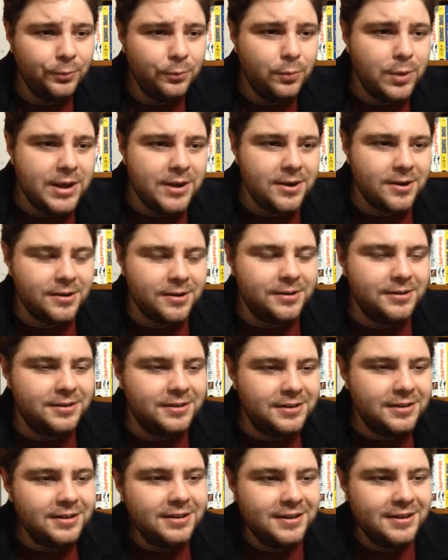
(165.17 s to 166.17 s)
weird,
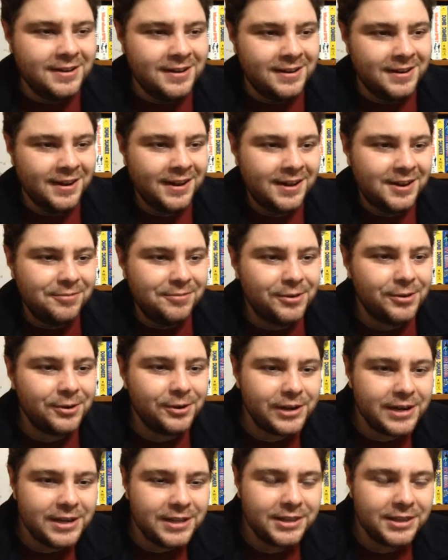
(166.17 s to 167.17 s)
kind of
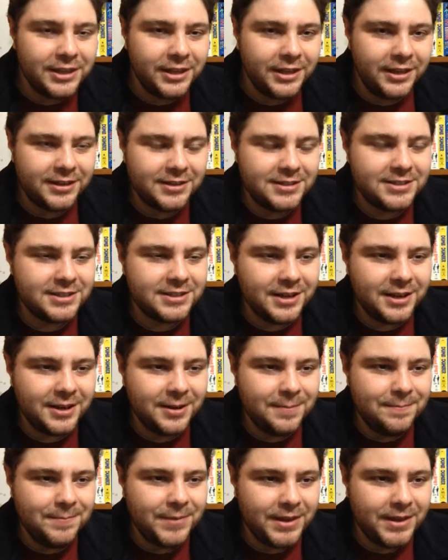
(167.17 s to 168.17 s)
quirky things,
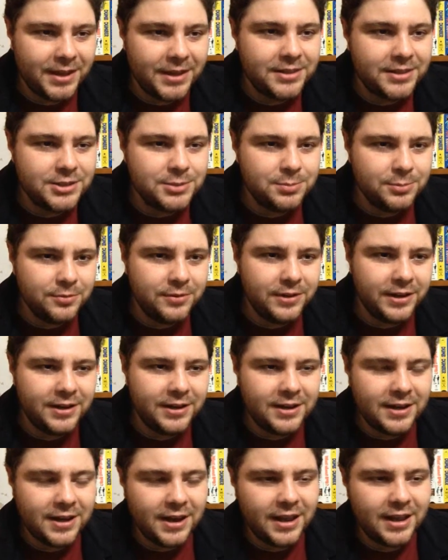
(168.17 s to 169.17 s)
and this
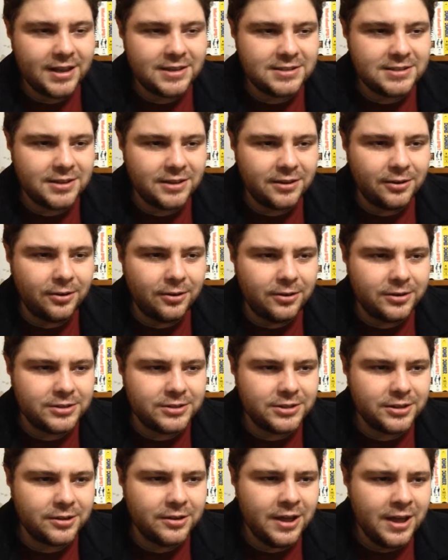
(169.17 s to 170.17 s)
movie kind of has that all.
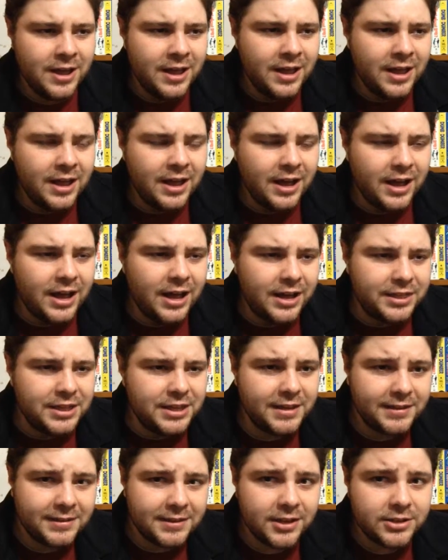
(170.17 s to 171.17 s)
So I
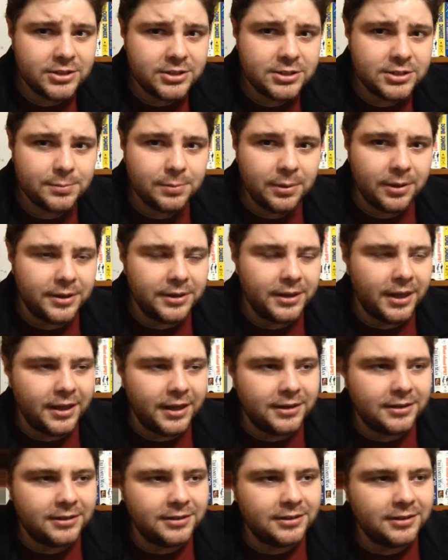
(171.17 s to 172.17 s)
think it touches upon
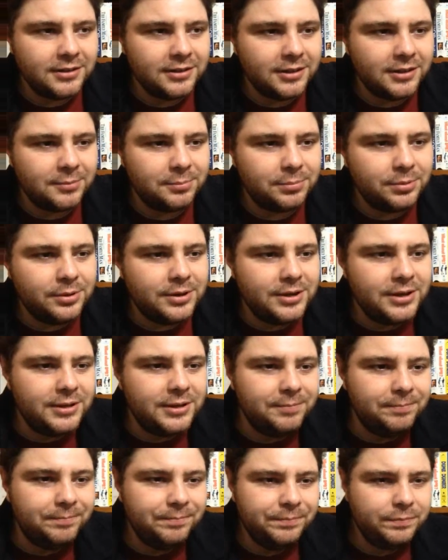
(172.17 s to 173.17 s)
that in a
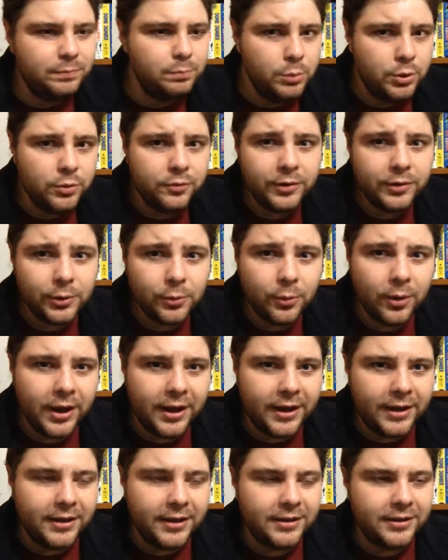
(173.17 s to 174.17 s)
pretty moving
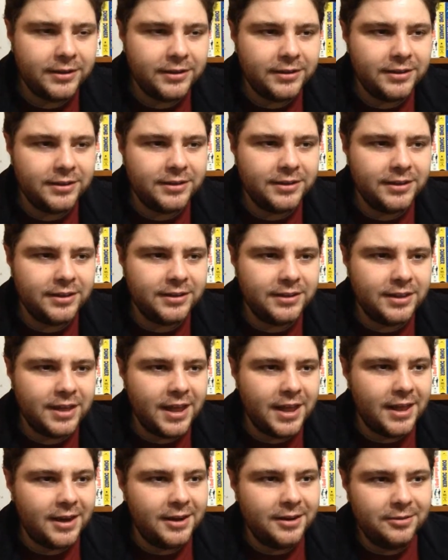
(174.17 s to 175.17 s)
way, in
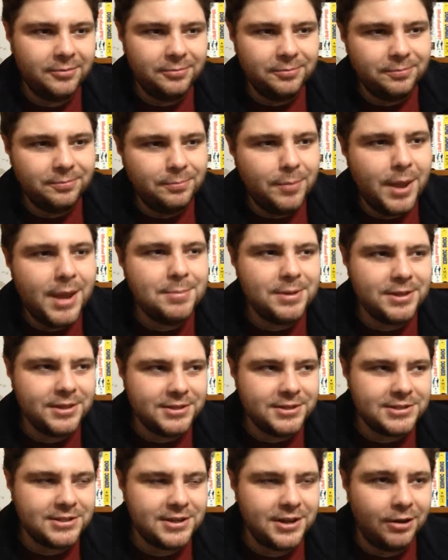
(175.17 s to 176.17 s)
that maybe
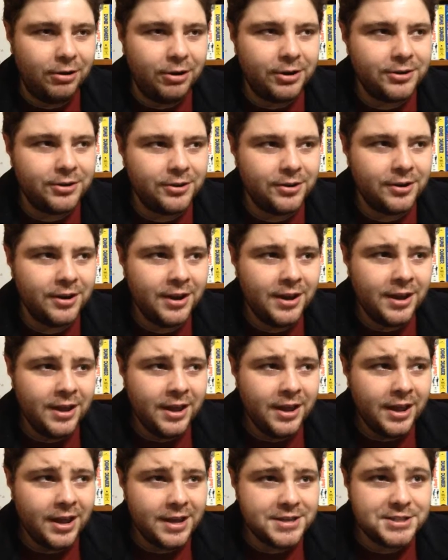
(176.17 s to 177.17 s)
this character
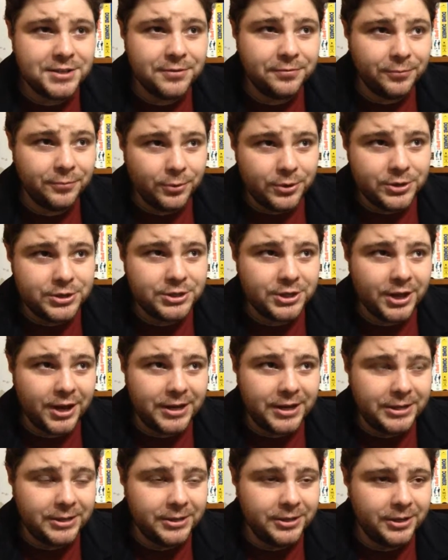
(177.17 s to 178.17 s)
has the
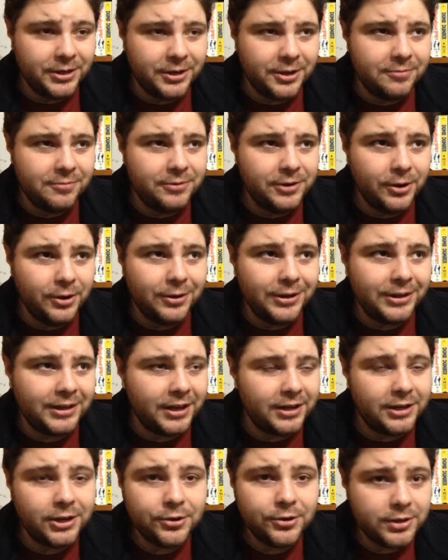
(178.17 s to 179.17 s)
foresight of knowing
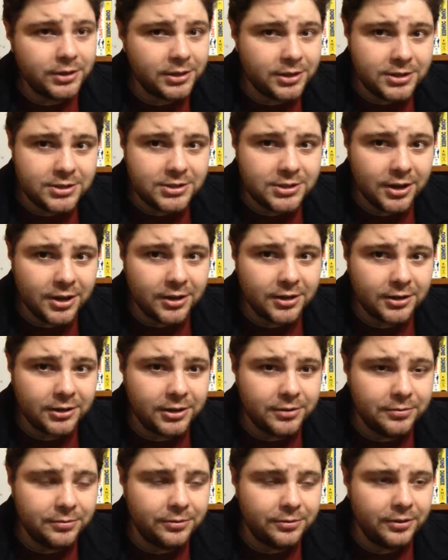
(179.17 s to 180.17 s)
that he's not going
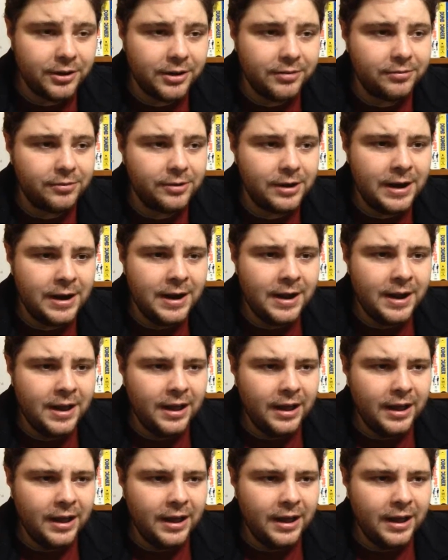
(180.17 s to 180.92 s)
to live forever,